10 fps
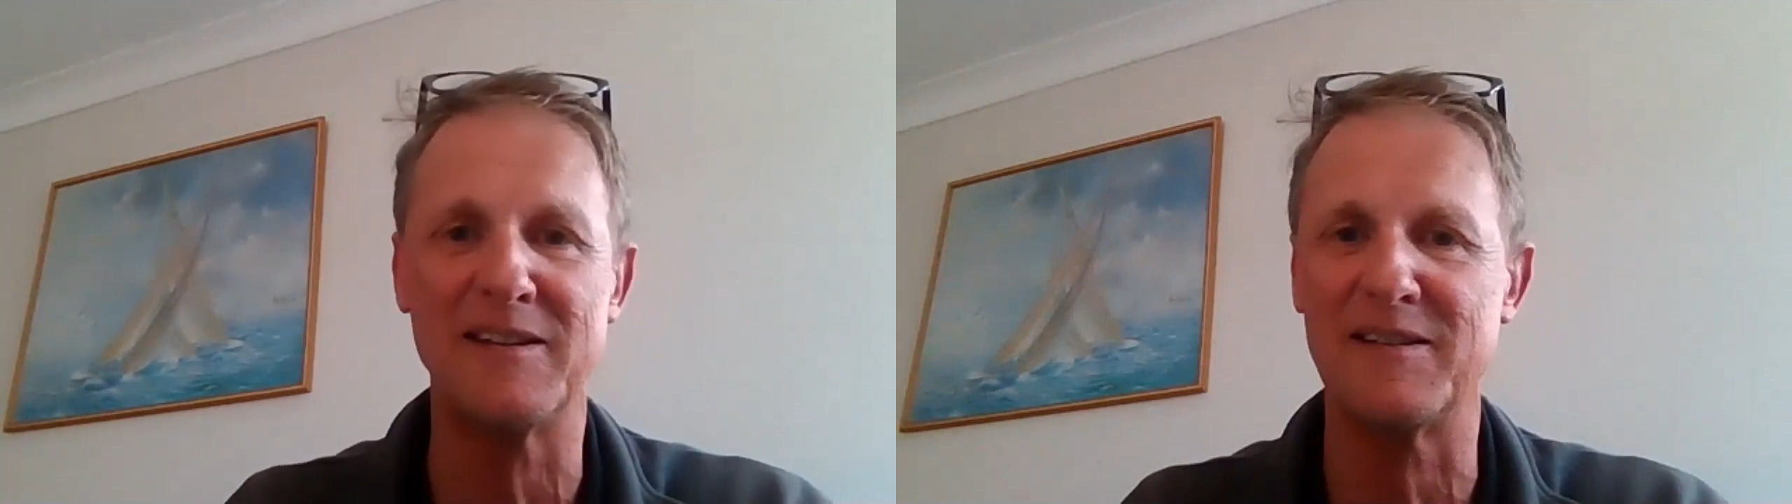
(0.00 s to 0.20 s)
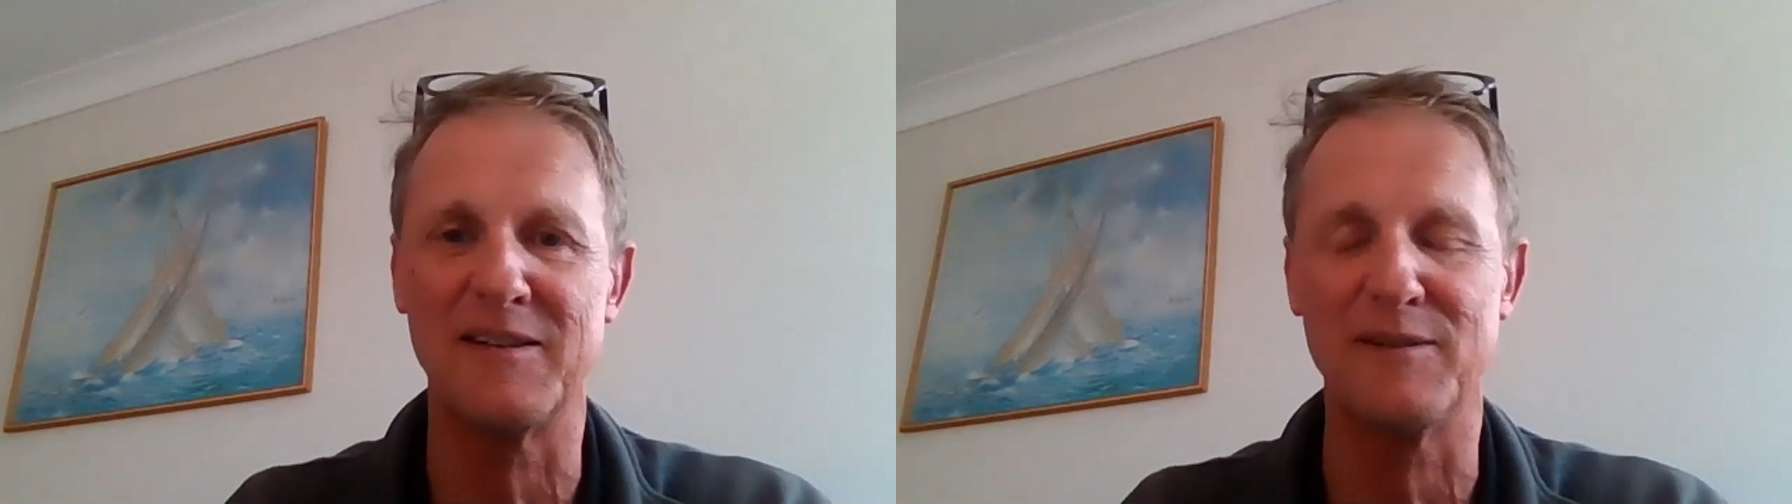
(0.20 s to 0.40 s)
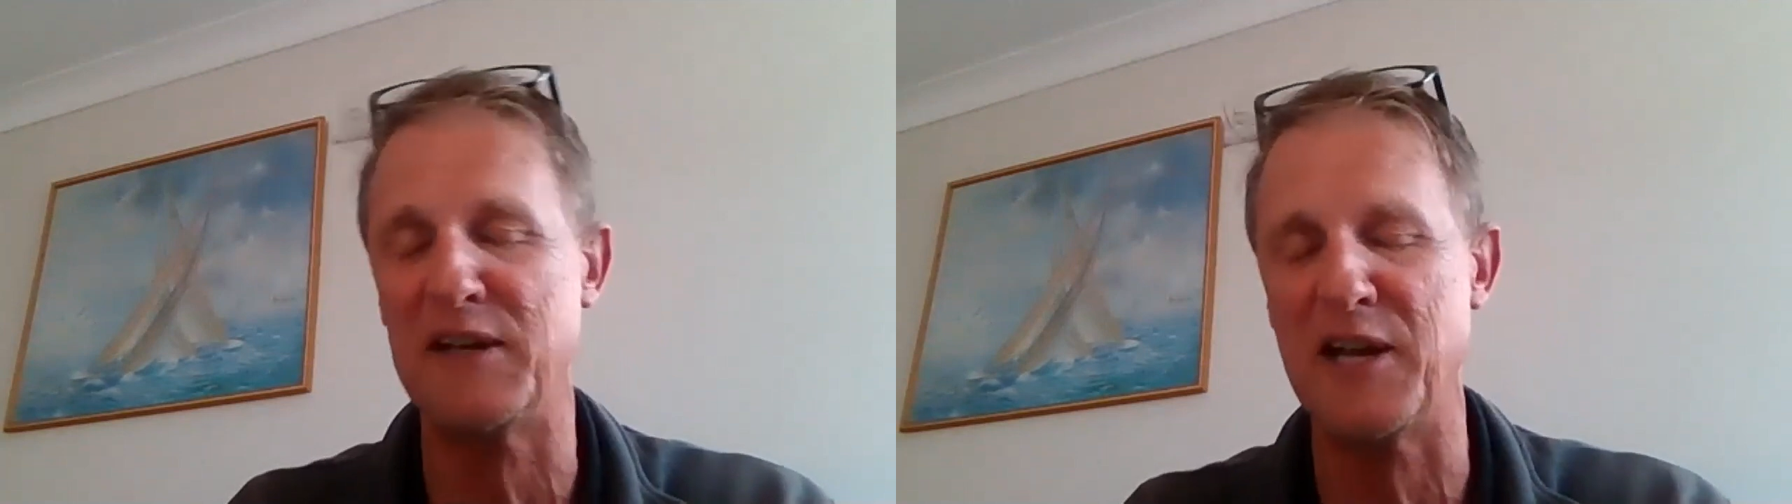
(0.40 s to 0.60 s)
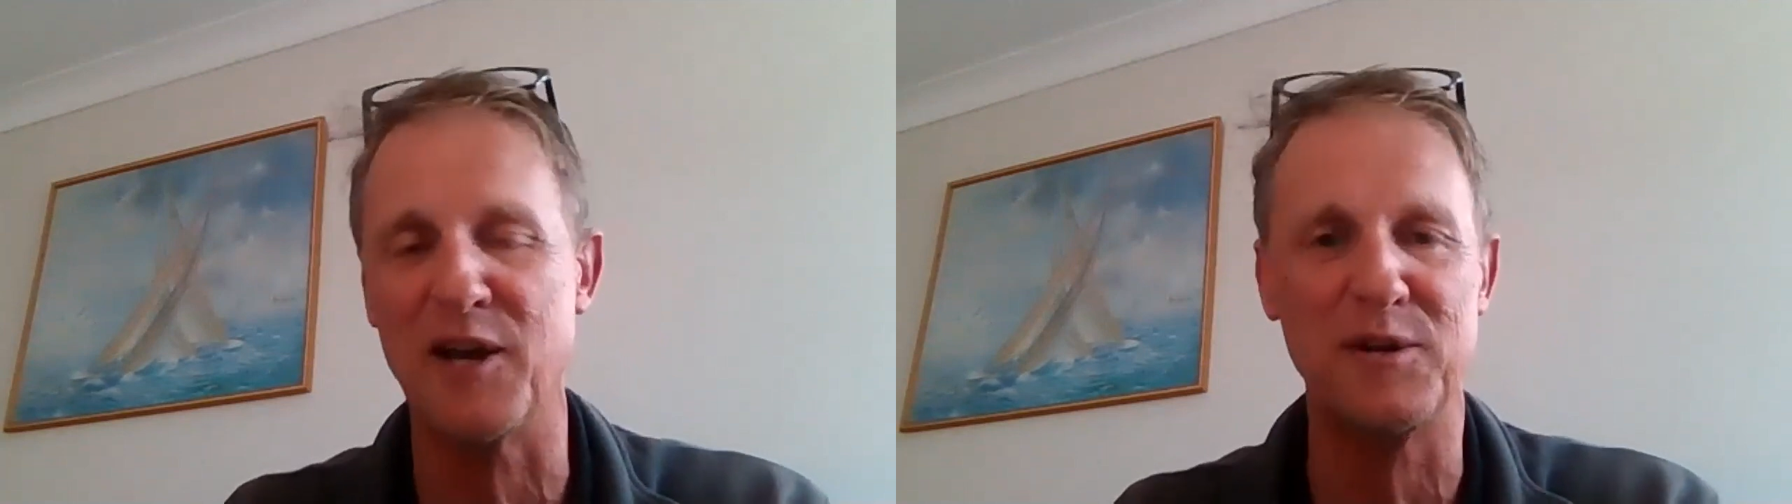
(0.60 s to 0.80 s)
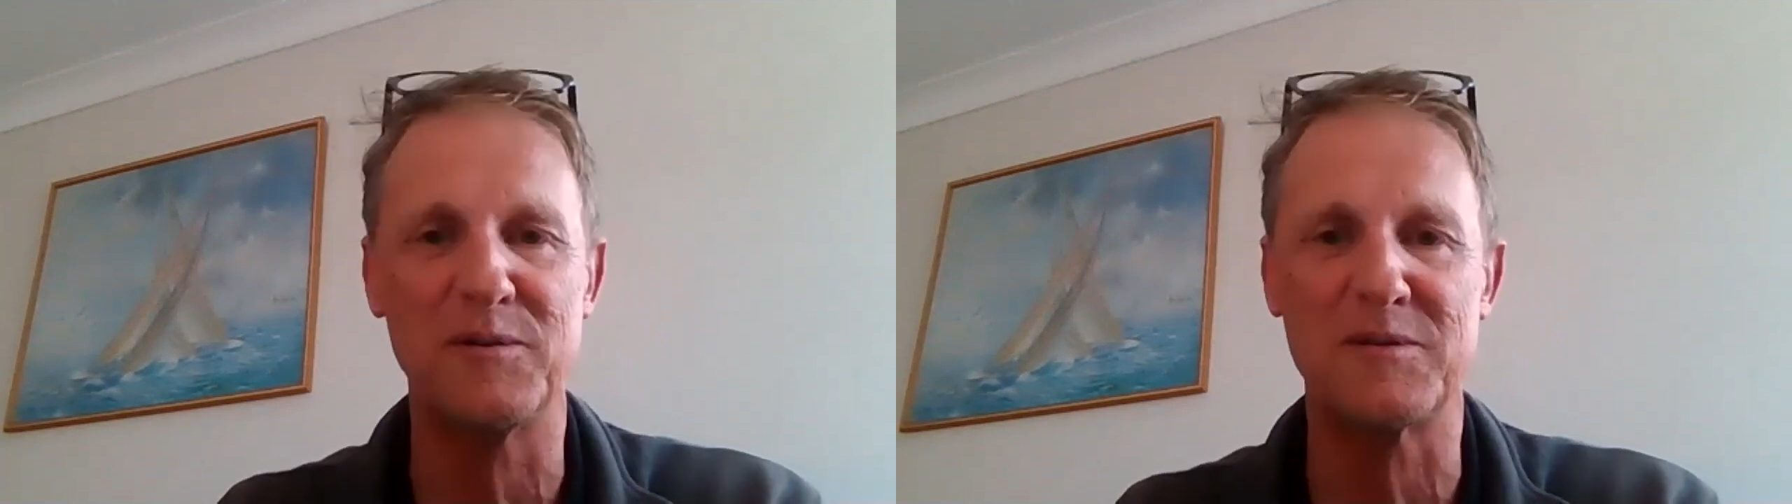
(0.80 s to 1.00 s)
and the
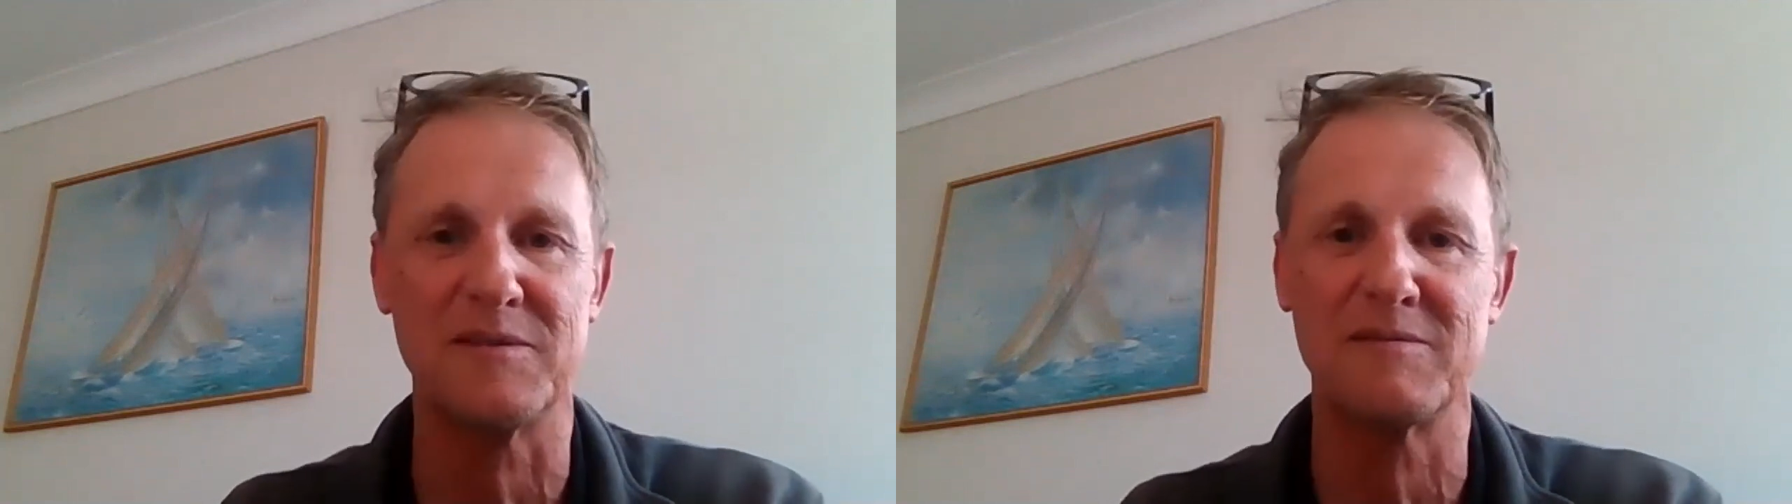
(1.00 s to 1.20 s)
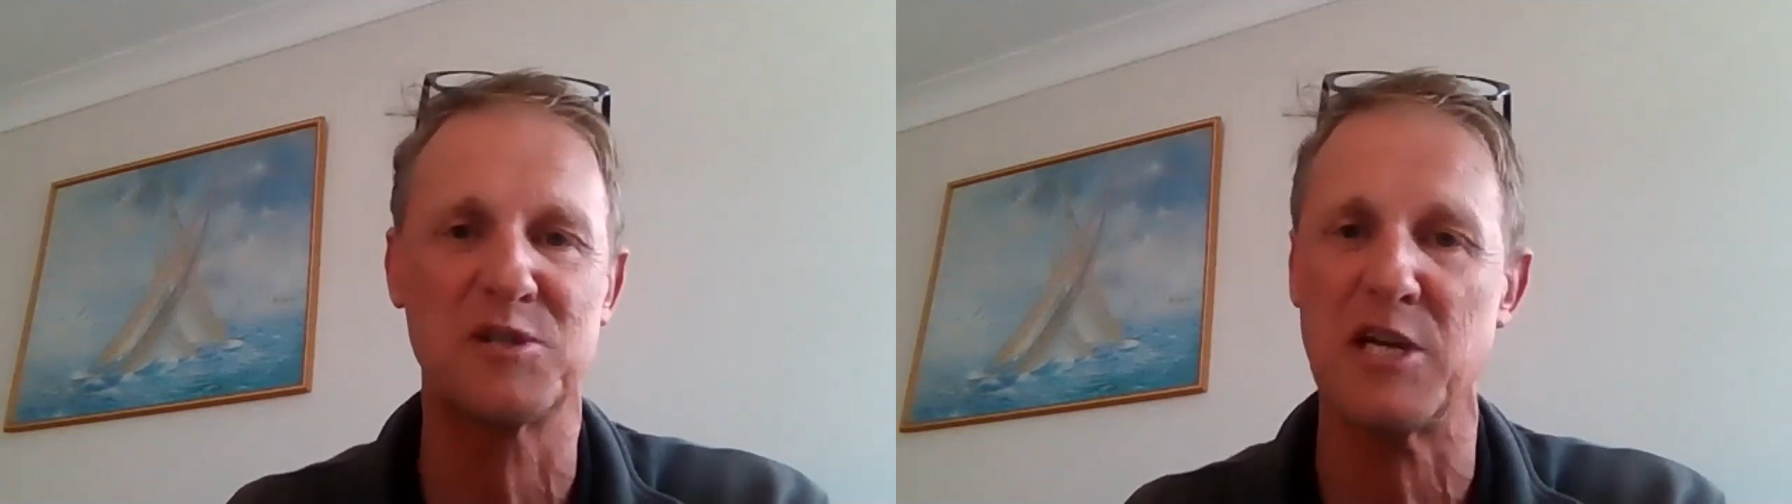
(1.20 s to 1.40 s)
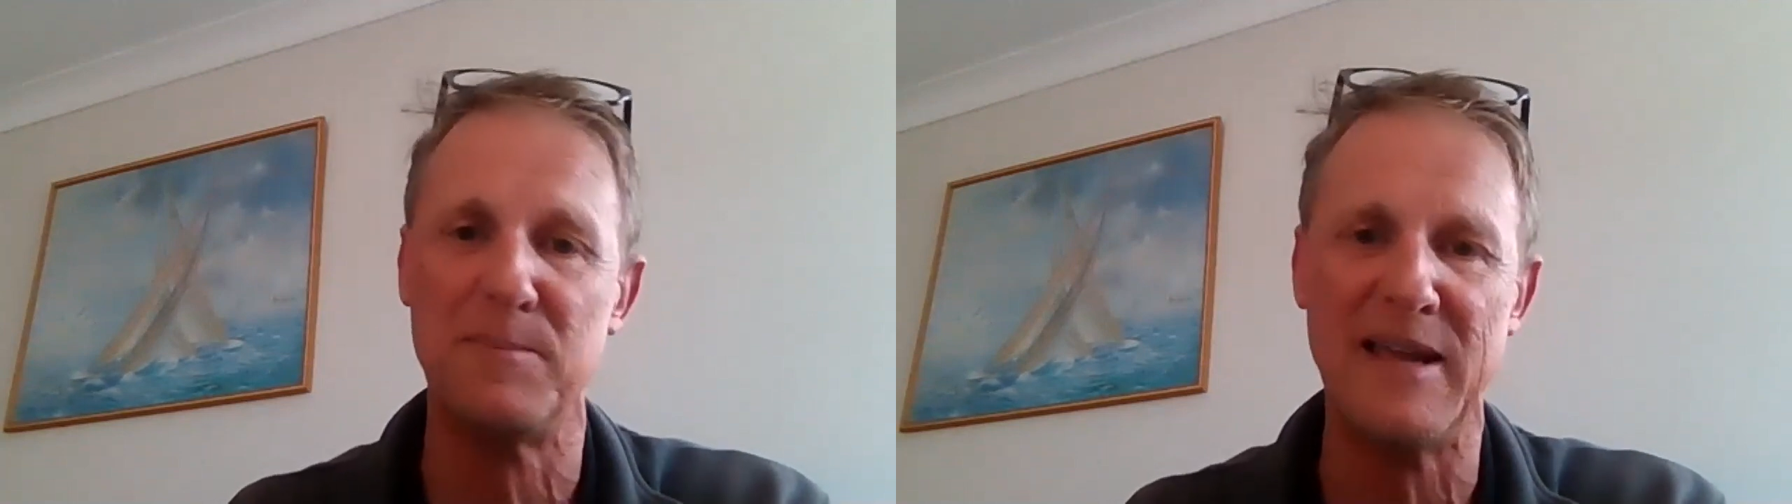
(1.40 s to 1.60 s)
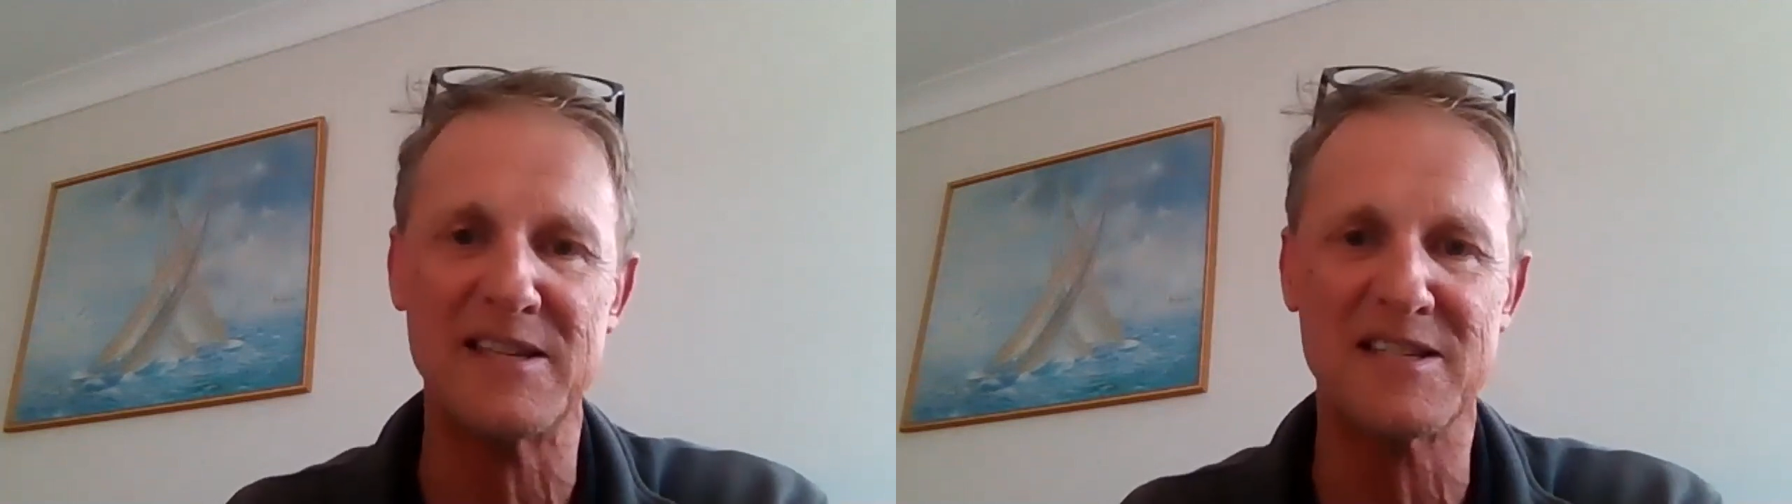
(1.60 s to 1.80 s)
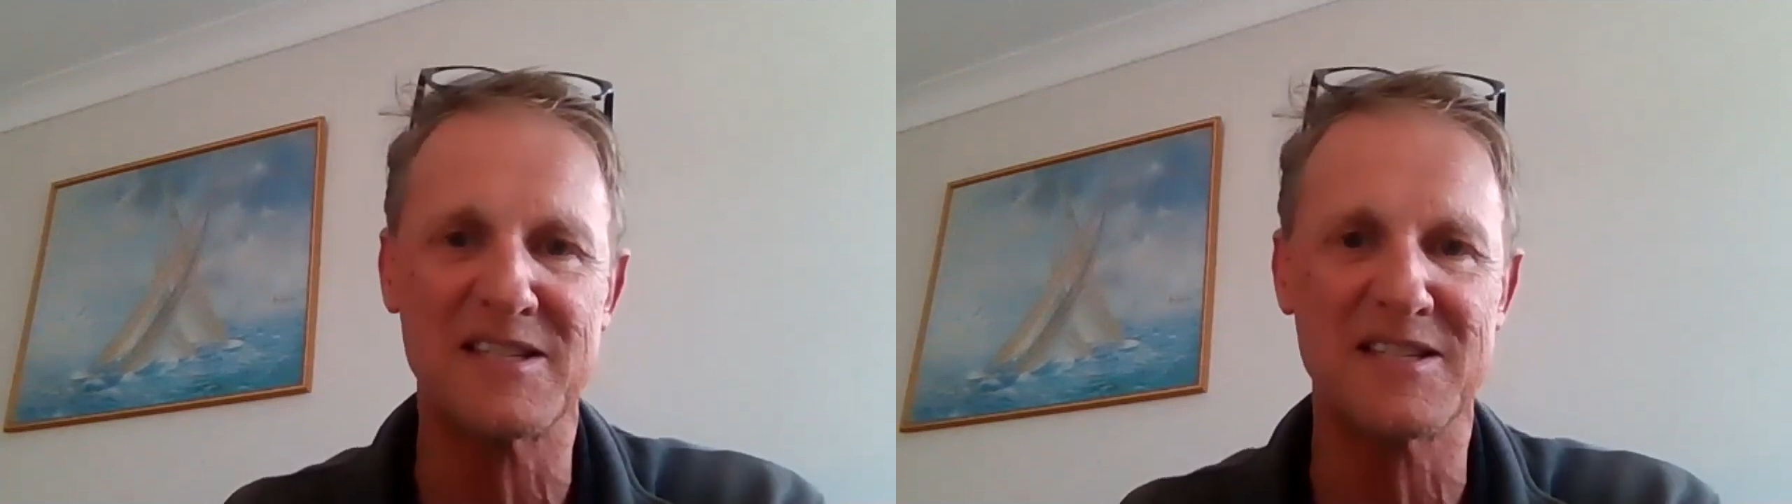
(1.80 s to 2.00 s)
videos and
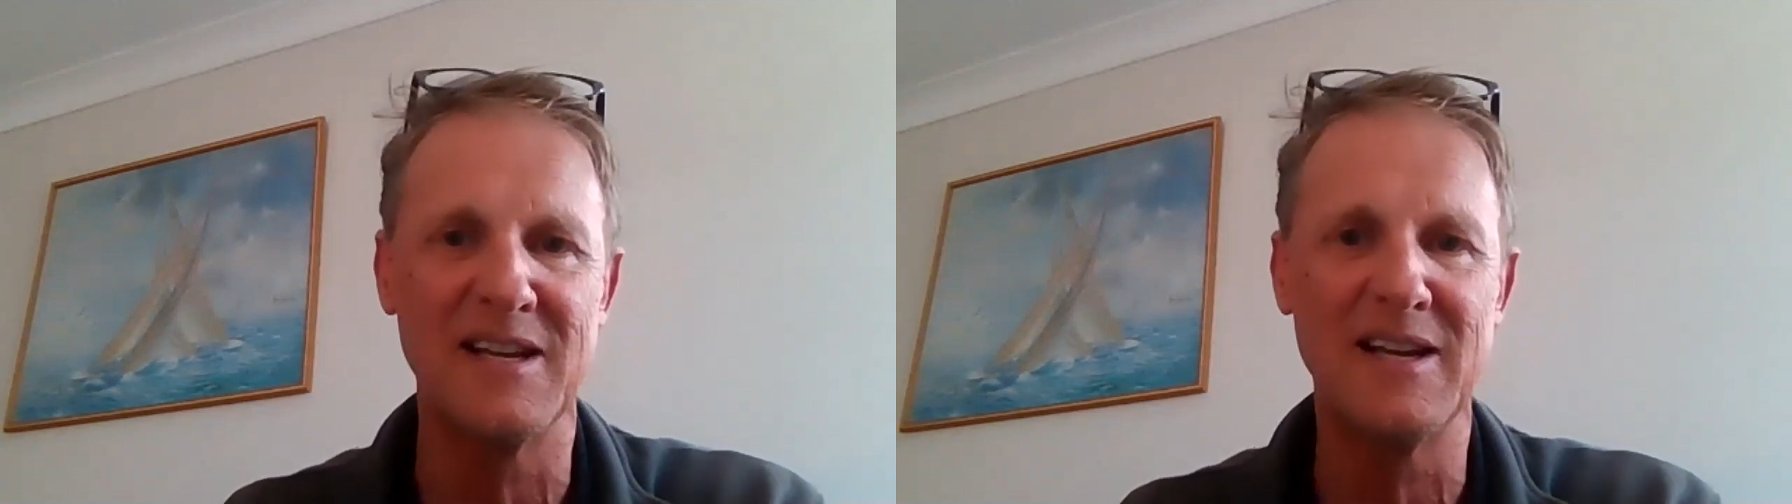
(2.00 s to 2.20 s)
GPS